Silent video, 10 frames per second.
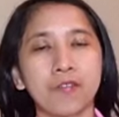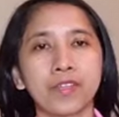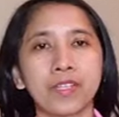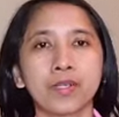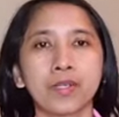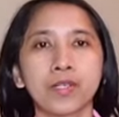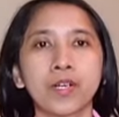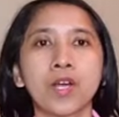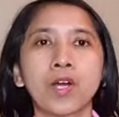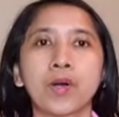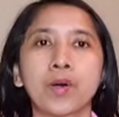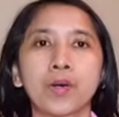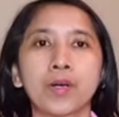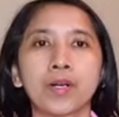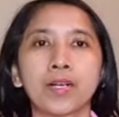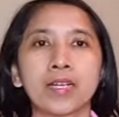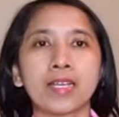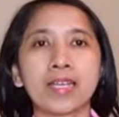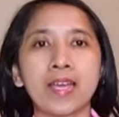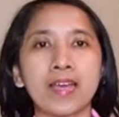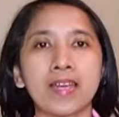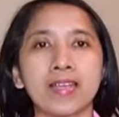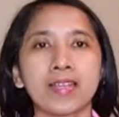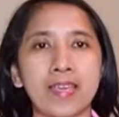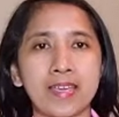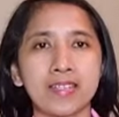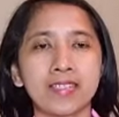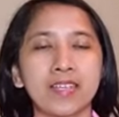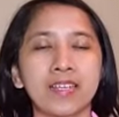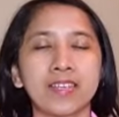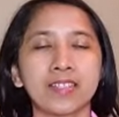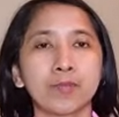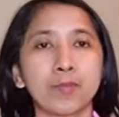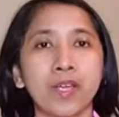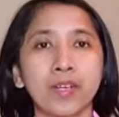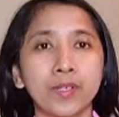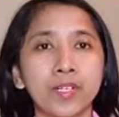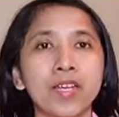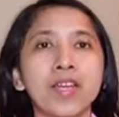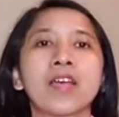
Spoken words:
offender, or he had a case against minor,